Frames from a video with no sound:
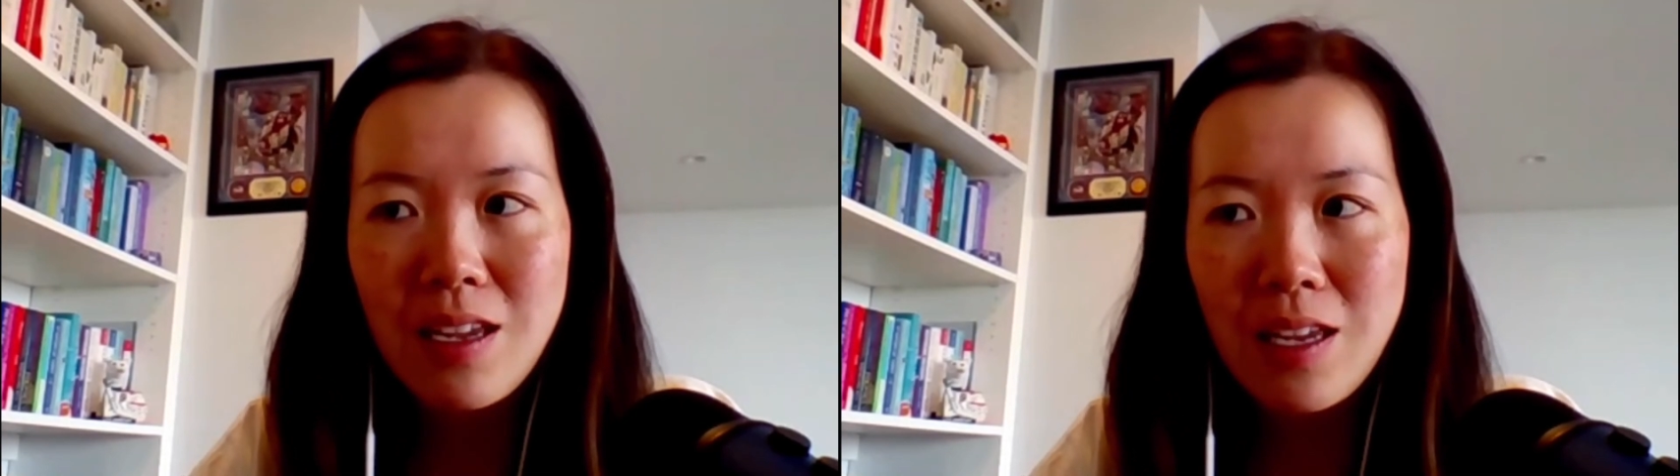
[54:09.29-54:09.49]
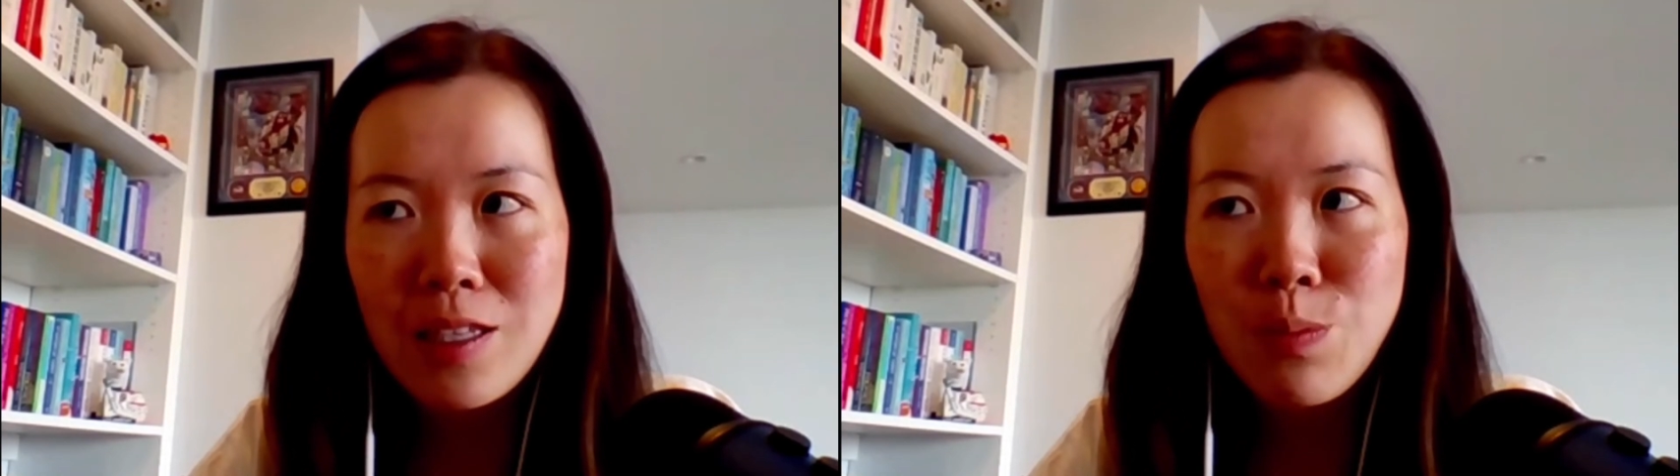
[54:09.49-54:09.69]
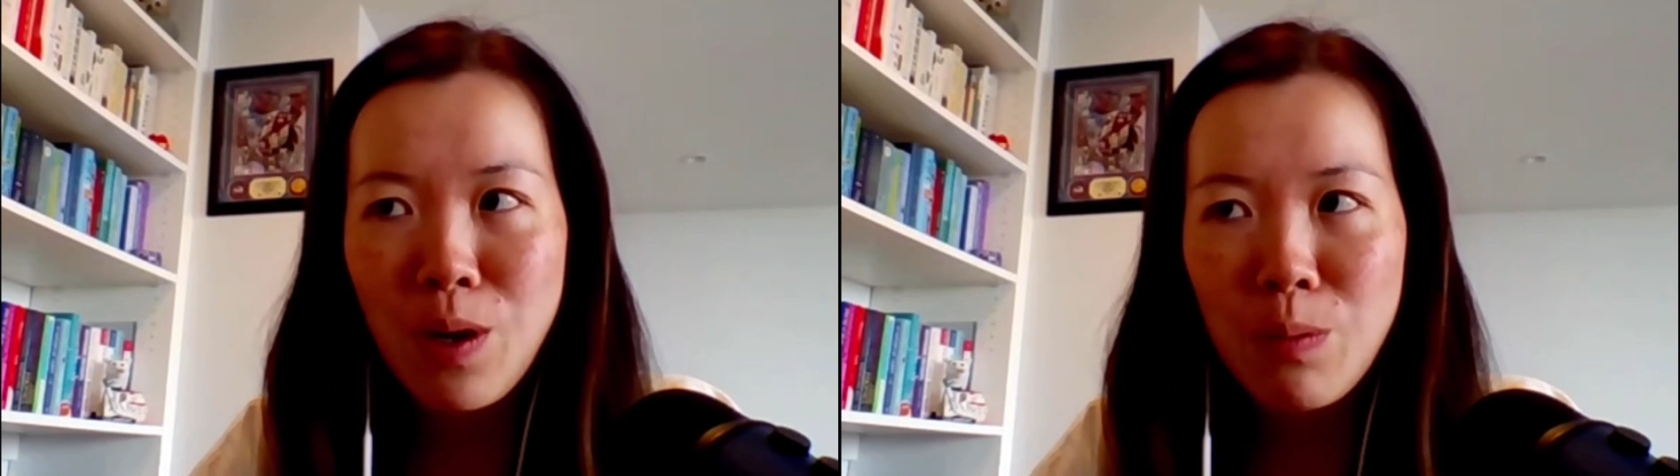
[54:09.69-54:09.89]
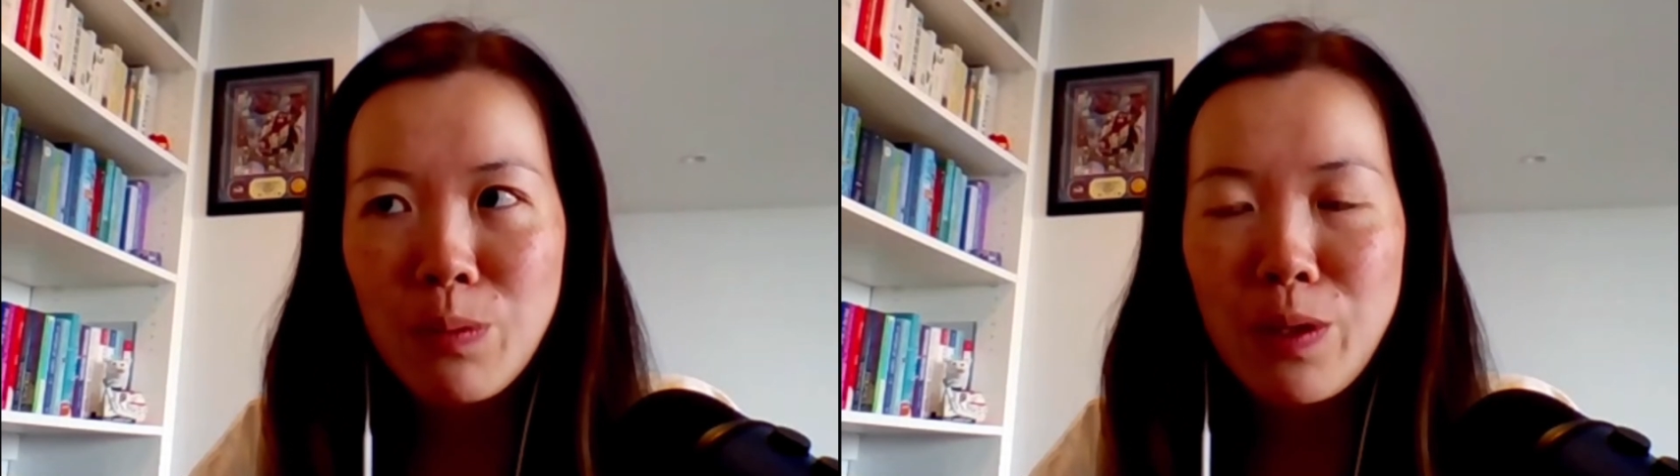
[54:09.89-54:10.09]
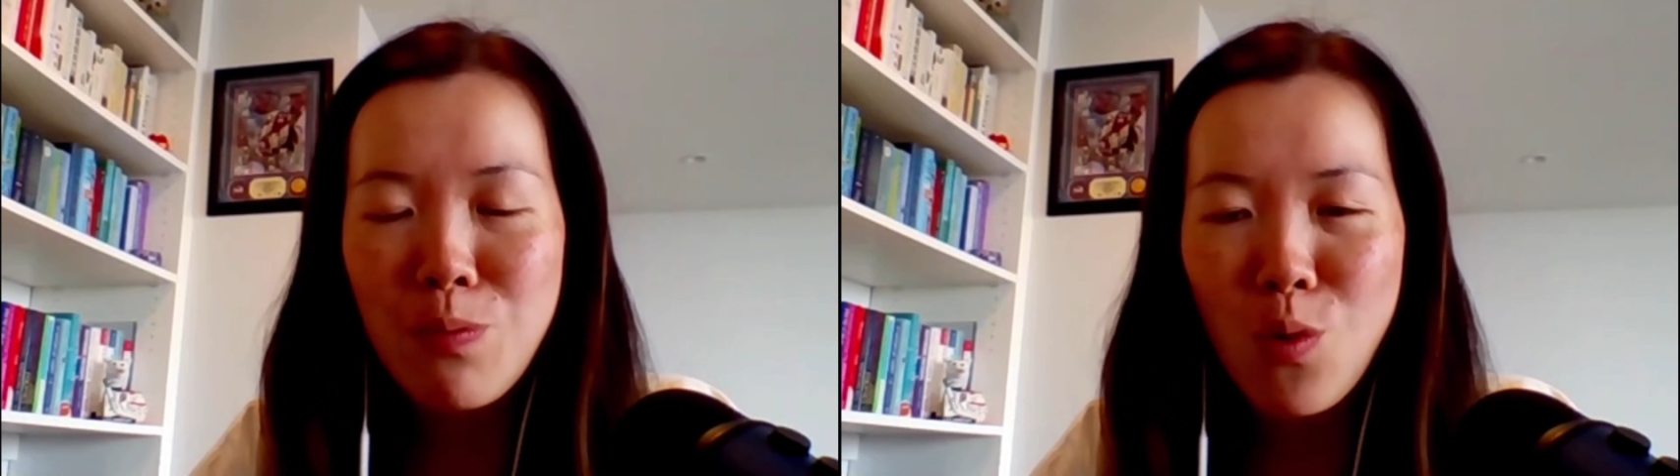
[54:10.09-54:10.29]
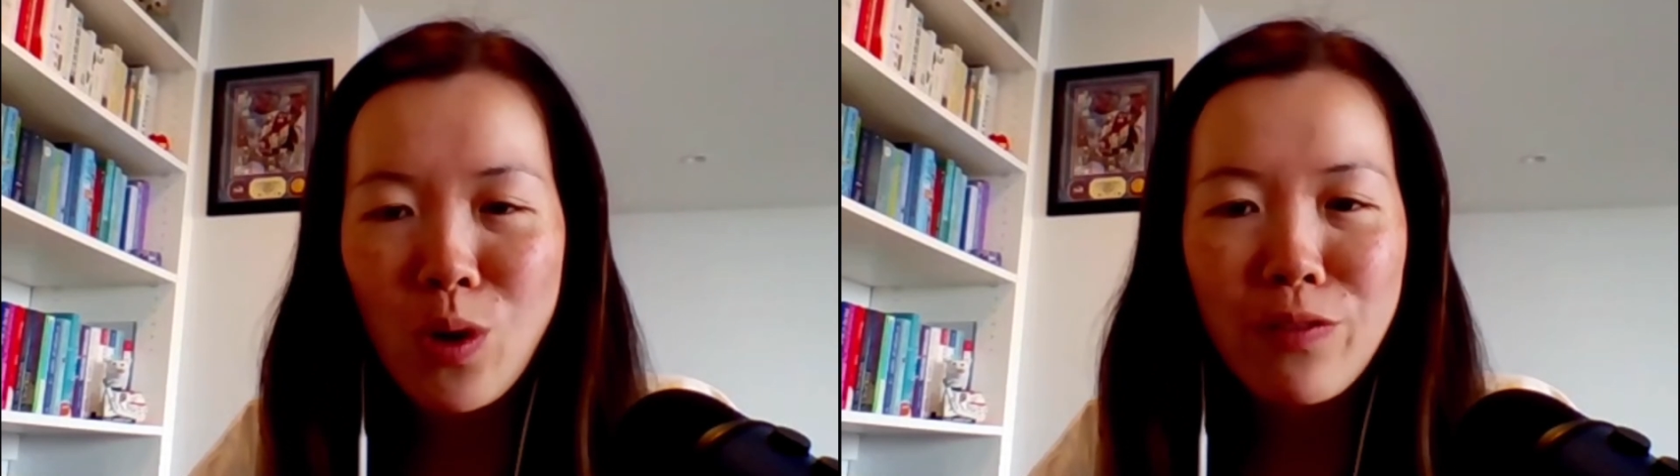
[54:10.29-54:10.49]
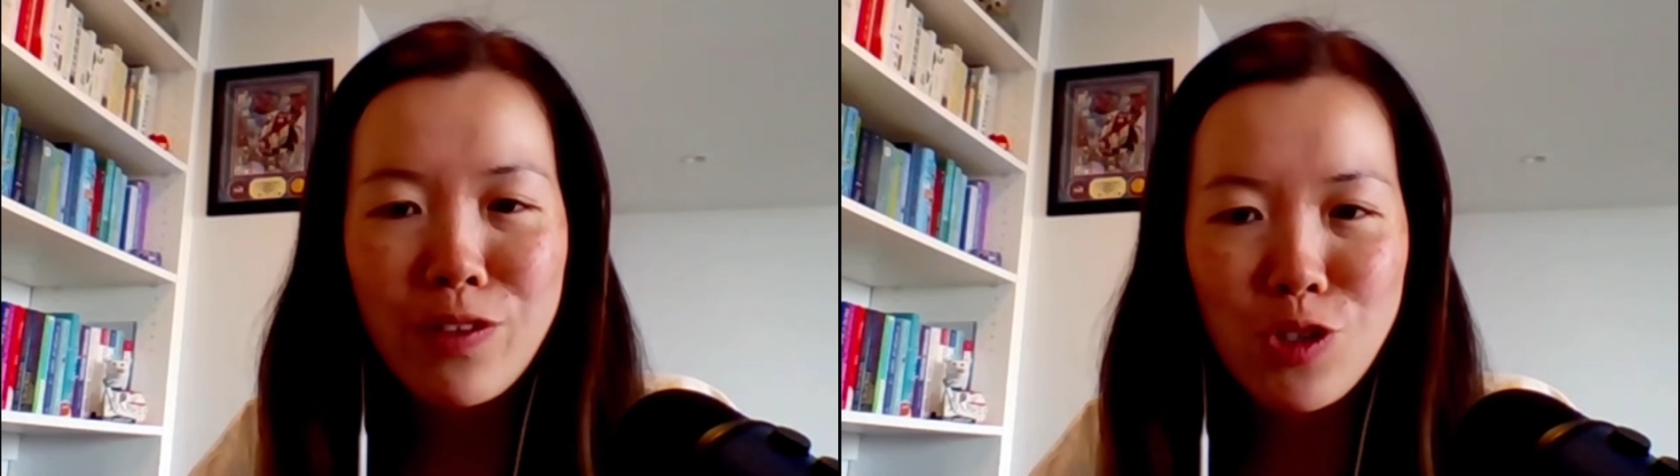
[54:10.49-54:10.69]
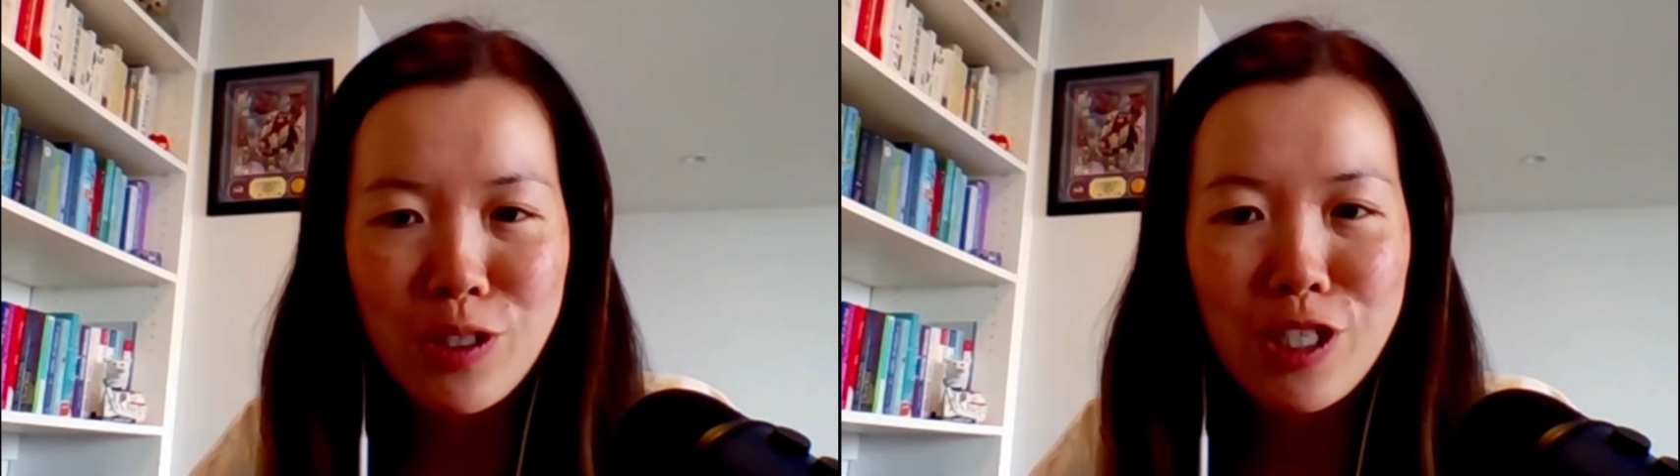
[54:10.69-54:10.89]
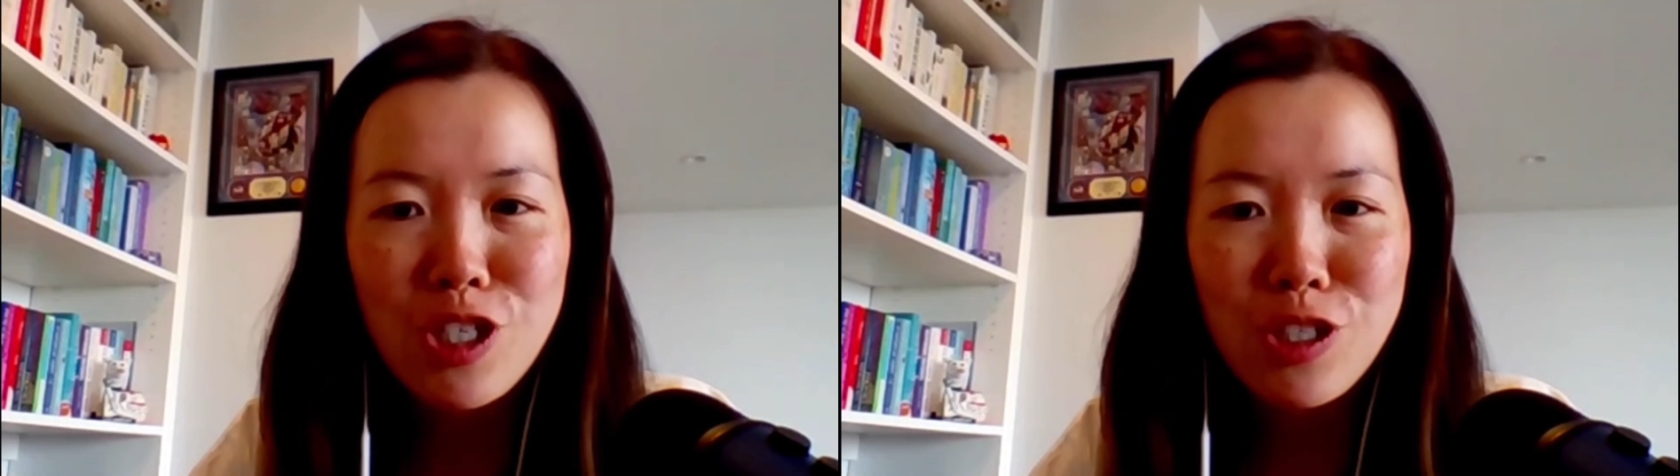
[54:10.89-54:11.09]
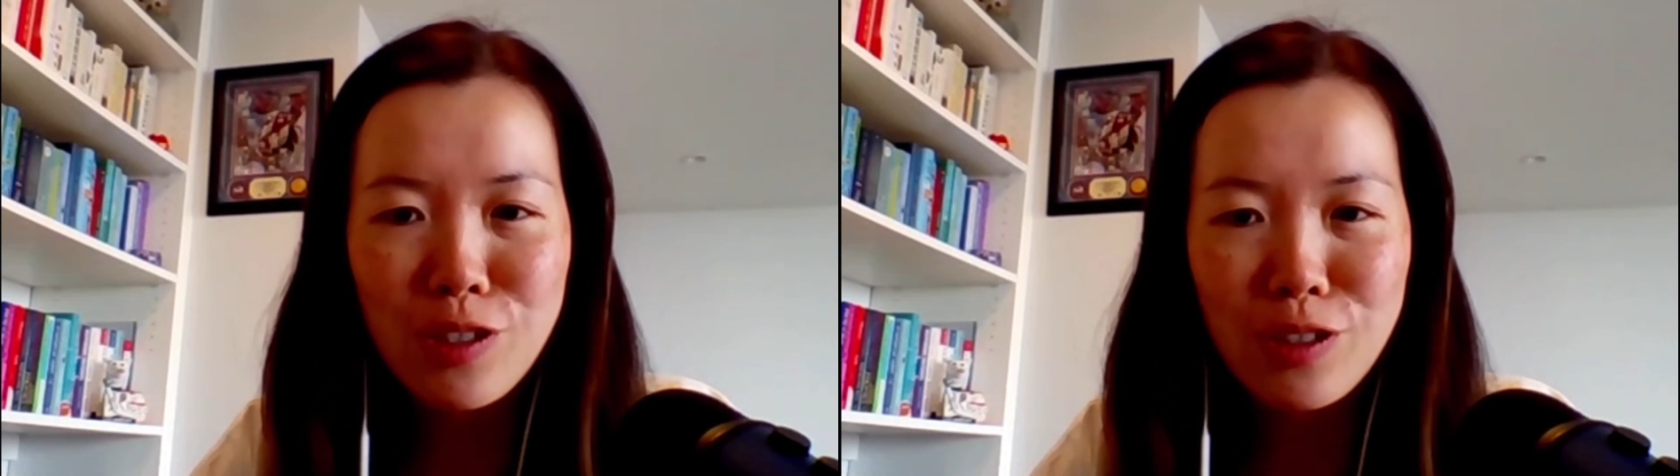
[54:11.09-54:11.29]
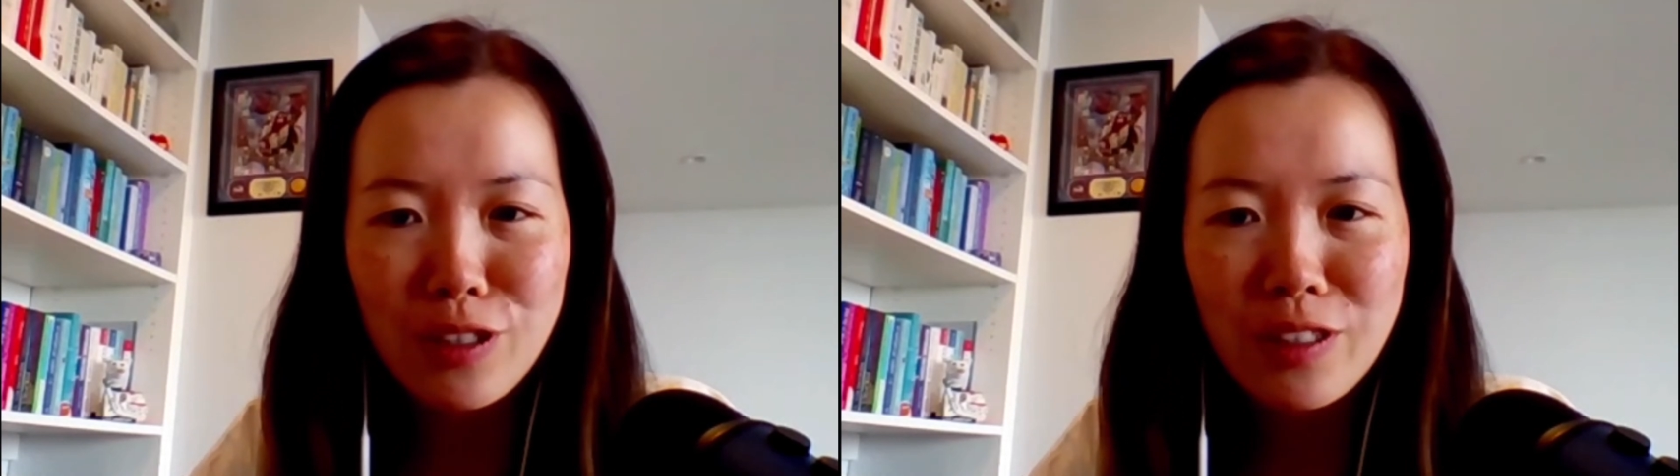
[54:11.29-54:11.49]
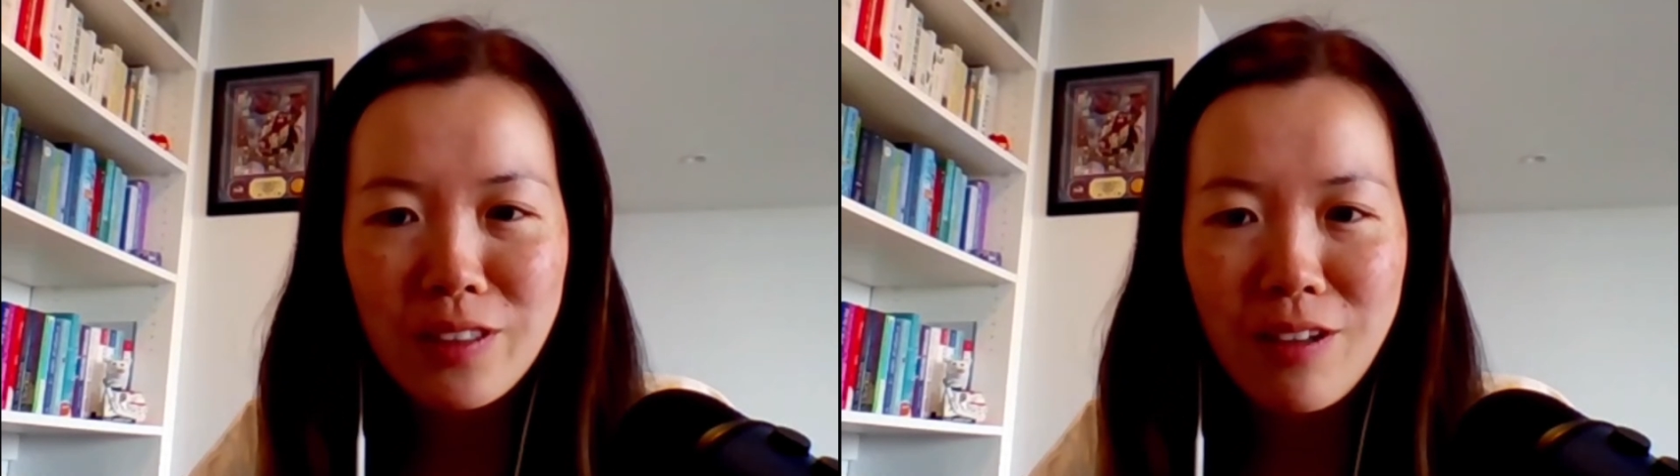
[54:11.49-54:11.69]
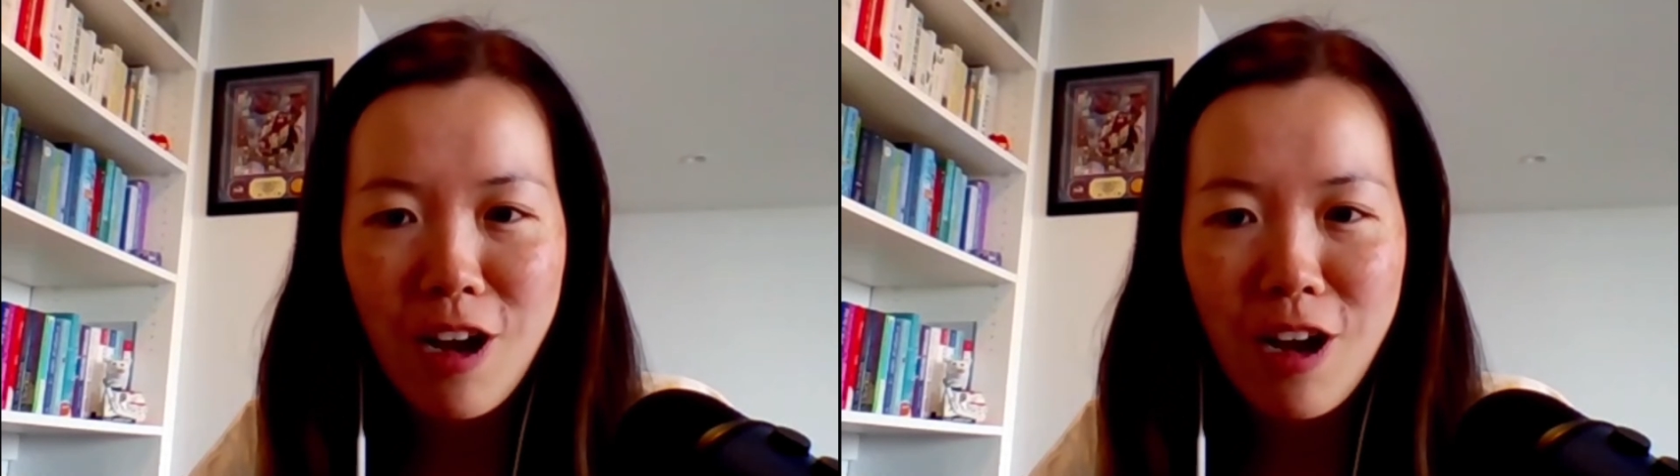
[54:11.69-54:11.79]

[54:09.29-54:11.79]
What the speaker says: it's probably more of a traditional